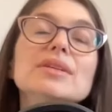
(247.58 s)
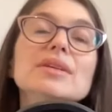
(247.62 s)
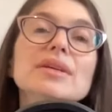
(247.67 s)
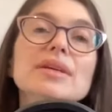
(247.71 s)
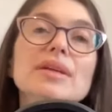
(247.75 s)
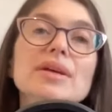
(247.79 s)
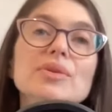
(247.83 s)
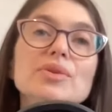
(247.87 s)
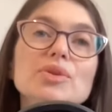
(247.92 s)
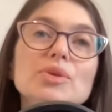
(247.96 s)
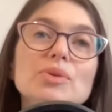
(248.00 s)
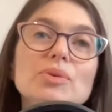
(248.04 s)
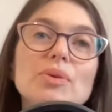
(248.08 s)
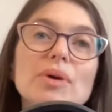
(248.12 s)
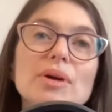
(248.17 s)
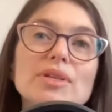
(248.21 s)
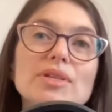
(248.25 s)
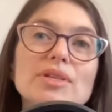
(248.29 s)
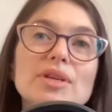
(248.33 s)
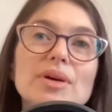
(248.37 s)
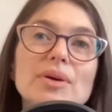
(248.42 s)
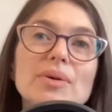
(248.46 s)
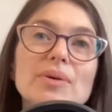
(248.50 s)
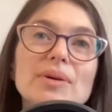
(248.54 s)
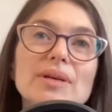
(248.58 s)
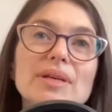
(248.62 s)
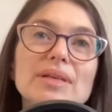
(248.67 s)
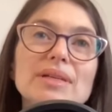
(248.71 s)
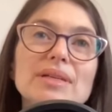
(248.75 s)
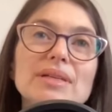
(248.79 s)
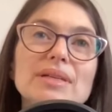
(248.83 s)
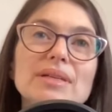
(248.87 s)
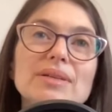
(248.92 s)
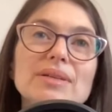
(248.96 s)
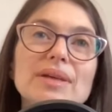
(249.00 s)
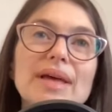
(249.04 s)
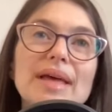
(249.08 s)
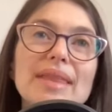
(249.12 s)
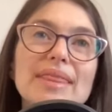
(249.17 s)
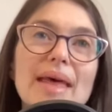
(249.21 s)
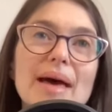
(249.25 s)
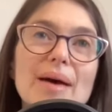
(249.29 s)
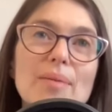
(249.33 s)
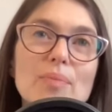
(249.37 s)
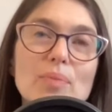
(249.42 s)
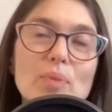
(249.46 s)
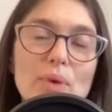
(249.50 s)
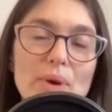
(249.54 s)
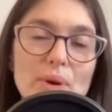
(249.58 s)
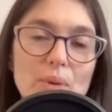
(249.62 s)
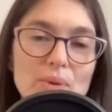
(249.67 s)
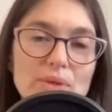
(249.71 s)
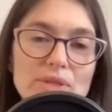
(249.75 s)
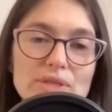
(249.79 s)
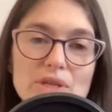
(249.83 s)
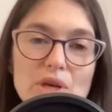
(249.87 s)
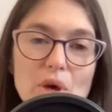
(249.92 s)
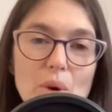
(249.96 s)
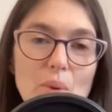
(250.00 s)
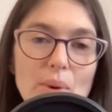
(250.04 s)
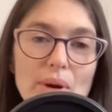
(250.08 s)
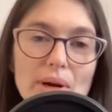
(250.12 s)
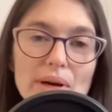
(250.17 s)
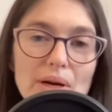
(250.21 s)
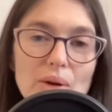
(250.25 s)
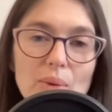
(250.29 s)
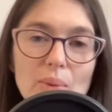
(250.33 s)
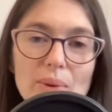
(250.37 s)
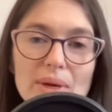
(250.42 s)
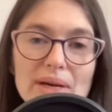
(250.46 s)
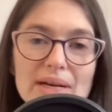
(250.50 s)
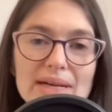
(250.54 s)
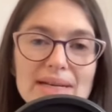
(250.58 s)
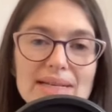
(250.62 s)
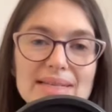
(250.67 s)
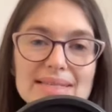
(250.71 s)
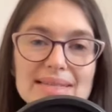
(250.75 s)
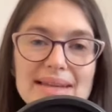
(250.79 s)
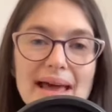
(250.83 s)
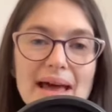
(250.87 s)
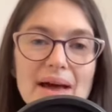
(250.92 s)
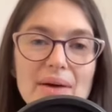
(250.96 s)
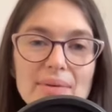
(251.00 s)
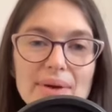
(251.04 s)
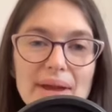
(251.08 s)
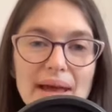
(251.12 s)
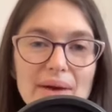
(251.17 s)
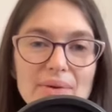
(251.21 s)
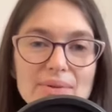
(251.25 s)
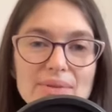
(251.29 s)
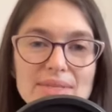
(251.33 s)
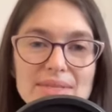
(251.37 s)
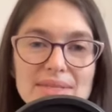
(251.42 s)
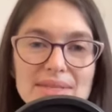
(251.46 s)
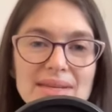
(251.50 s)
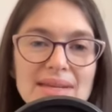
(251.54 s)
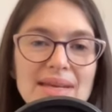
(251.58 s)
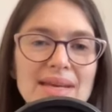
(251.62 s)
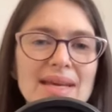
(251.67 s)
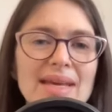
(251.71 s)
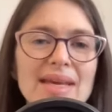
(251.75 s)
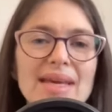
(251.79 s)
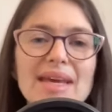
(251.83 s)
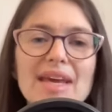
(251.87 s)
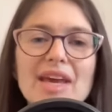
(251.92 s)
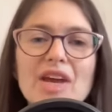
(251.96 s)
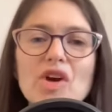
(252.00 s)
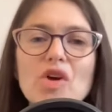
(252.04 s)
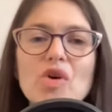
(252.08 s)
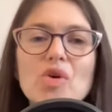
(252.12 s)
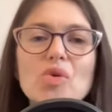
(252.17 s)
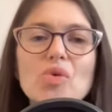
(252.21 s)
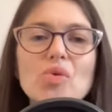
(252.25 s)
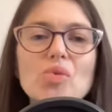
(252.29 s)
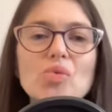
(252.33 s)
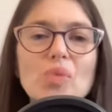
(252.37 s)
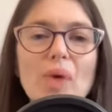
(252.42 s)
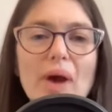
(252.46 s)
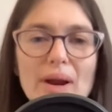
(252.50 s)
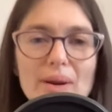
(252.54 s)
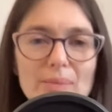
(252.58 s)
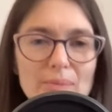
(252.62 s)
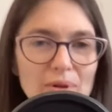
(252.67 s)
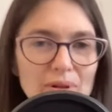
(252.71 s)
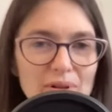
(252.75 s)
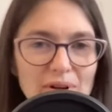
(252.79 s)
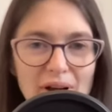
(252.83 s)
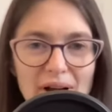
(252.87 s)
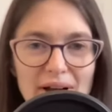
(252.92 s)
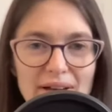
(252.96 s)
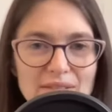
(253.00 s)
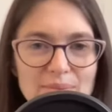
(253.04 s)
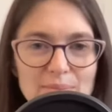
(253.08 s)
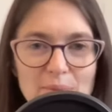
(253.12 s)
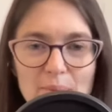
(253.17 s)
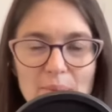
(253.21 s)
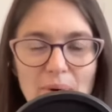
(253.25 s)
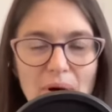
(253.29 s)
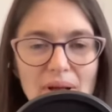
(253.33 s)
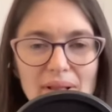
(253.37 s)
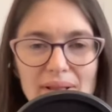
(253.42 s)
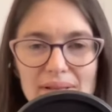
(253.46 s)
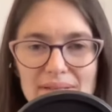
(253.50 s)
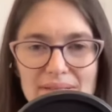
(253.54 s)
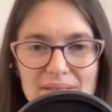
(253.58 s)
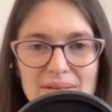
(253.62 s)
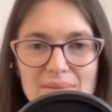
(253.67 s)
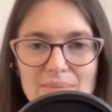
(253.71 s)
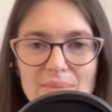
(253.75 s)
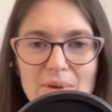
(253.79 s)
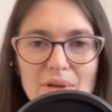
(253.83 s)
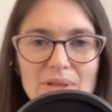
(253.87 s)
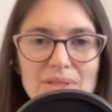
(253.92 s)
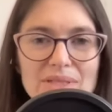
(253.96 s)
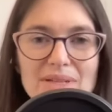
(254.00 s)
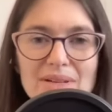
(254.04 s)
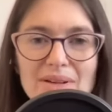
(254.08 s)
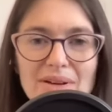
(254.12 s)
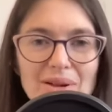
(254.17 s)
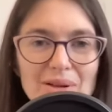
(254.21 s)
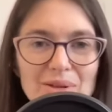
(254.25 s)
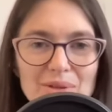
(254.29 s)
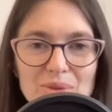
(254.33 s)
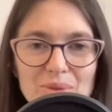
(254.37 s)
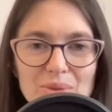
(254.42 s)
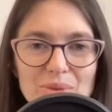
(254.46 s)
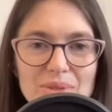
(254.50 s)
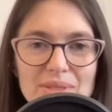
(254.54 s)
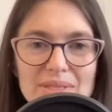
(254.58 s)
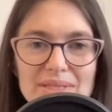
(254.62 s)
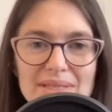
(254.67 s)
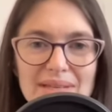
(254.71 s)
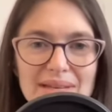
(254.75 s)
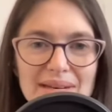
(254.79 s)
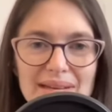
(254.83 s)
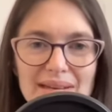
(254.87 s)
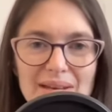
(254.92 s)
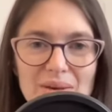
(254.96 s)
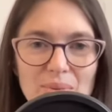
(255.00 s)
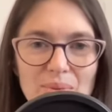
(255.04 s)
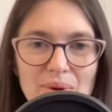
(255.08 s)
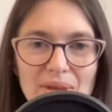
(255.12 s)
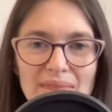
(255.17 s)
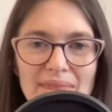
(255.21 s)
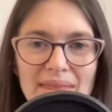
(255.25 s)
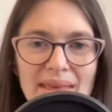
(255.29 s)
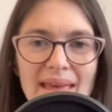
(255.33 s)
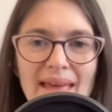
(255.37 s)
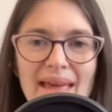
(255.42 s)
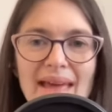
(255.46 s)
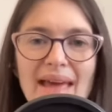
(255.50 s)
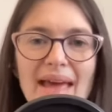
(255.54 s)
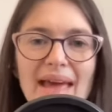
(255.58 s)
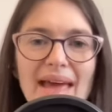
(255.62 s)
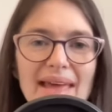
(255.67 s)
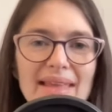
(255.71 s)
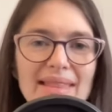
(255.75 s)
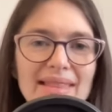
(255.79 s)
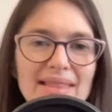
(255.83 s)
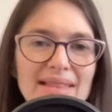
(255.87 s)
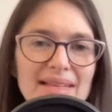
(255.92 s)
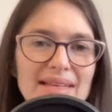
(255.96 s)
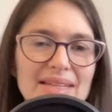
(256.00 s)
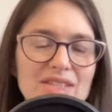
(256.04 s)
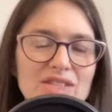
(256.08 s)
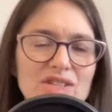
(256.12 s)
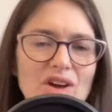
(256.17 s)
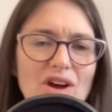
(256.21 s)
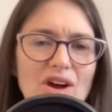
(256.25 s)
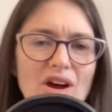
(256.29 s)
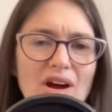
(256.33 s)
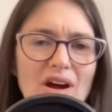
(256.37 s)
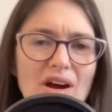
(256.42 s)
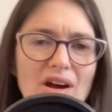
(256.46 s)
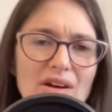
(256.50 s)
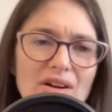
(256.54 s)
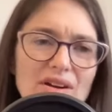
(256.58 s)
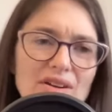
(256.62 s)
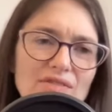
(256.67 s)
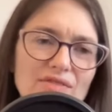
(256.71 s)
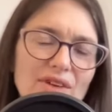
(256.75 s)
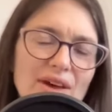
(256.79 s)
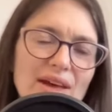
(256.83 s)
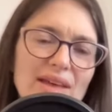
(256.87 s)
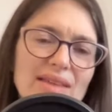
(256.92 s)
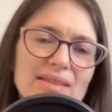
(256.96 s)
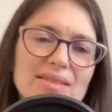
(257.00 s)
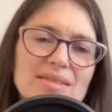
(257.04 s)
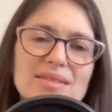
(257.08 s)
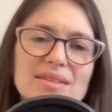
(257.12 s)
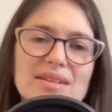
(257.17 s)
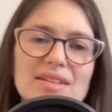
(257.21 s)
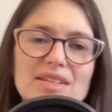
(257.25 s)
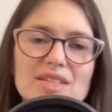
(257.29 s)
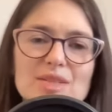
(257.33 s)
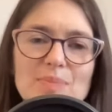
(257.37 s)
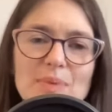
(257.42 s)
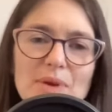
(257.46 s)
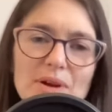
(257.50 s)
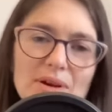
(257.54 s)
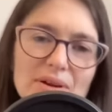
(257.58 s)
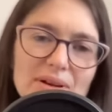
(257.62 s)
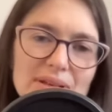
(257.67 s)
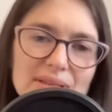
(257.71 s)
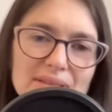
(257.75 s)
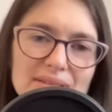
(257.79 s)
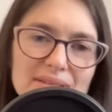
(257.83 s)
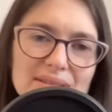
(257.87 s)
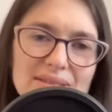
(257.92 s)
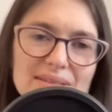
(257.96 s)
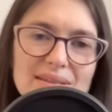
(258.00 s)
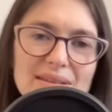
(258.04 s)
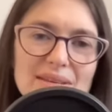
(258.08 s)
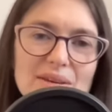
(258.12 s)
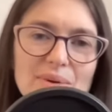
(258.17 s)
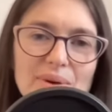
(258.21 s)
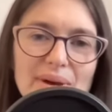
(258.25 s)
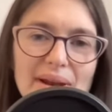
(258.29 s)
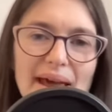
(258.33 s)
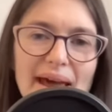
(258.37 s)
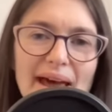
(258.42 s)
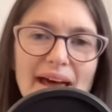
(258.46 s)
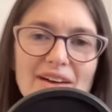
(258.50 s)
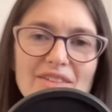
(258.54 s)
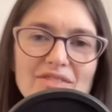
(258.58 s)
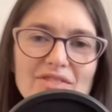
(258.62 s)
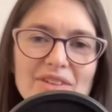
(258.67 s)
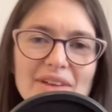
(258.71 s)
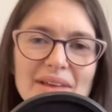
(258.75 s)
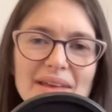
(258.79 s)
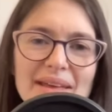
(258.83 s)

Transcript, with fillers: you know, Toronto is, at that point was nowhere near what it is now. Now it's an incredible cosmopolitan, multicultural city with endless art events and experiences that you can have.